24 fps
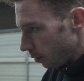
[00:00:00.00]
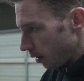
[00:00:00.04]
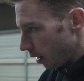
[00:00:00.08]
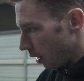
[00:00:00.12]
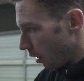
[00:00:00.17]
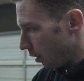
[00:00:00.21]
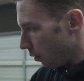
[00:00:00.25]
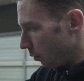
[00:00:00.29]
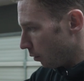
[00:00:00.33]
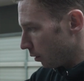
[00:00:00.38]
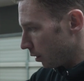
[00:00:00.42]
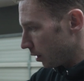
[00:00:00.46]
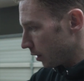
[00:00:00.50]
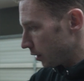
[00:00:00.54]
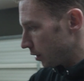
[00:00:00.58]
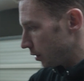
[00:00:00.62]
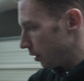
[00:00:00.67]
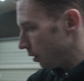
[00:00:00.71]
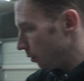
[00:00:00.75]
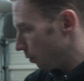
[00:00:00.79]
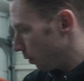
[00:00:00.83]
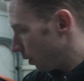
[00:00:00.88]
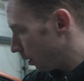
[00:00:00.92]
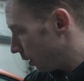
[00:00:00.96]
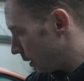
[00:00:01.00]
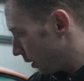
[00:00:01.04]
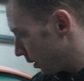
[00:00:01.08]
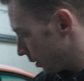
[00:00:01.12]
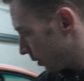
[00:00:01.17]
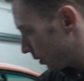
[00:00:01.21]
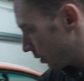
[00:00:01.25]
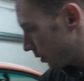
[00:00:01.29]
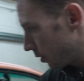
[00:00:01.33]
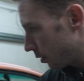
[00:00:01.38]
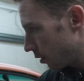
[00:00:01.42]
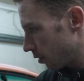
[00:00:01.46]
I want to see where
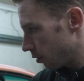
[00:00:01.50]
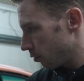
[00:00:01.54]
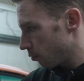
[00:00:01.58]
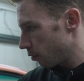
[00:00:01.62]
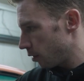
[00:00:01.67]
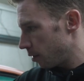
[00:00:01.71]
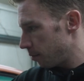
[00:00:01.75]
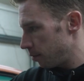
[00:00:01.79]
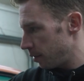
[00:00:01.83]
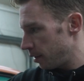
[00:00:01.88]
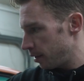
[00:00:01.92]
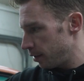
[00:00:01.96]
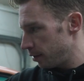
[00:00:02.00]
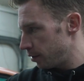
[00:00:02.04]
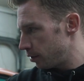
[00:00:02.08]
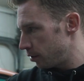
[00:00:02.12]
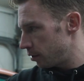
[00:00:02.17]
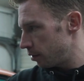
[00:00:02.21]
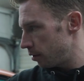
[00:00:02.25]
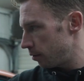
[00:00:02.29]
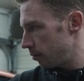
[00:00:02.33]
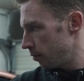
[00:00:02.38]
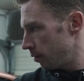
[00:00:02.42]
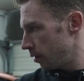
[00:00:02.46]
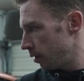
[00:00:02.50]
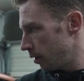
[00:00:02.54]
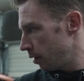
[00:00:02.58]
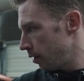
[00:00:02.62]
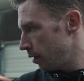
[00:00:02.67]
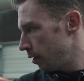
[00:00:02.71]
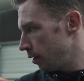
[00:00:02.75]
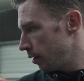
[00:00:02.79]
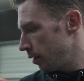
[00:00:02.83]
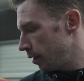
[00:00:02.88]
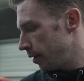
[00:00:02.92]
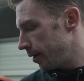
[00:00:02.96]
this rim is.
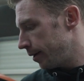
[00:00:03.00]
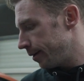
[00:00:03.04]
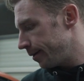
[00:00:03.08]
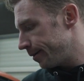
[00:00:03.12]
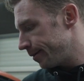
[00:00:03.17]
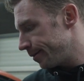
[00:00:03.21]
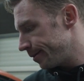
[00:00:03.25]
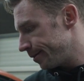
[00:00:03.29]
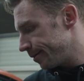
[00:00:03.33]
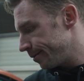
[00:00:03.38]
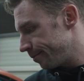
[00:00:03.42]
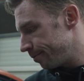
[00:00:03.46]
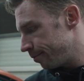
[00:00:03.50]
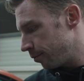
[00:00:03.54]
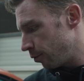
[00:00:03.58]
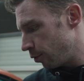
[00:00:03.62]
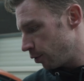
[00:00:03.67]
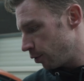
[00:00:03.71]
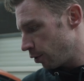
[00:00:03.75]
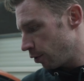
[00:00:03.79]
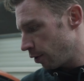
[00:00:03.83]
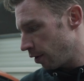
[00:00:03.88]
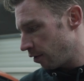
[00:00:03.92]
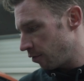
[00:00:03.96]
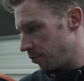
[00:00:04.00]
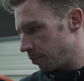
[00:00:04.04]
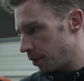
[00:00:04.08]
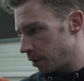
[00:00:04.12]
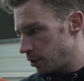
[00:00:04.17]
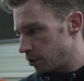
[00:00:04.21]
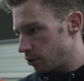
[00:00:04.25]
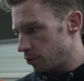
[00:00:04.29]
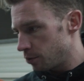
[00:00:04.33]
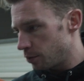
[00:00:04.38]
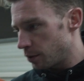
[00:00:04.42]
We don't have much to